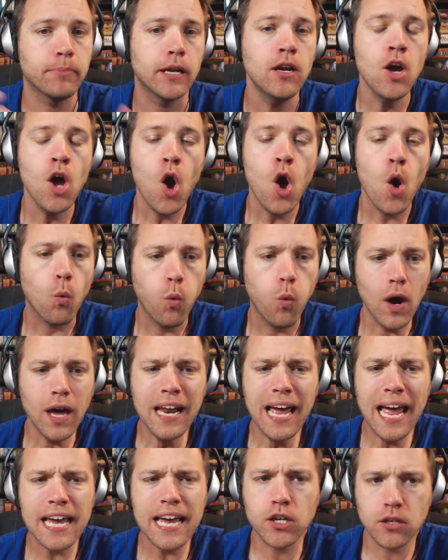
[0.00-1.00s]
But
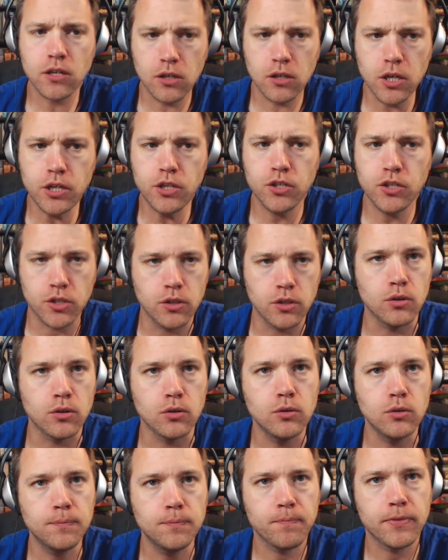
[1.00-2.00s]
what I could
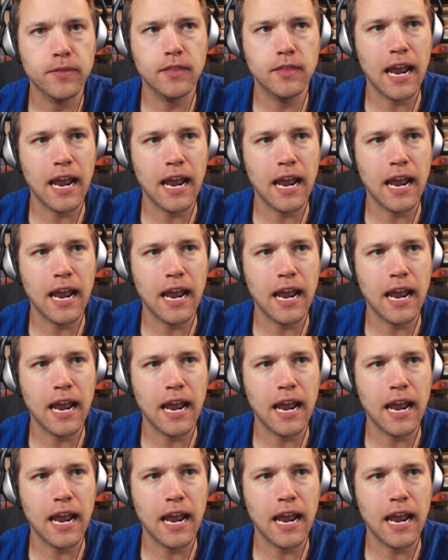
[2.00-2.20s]
do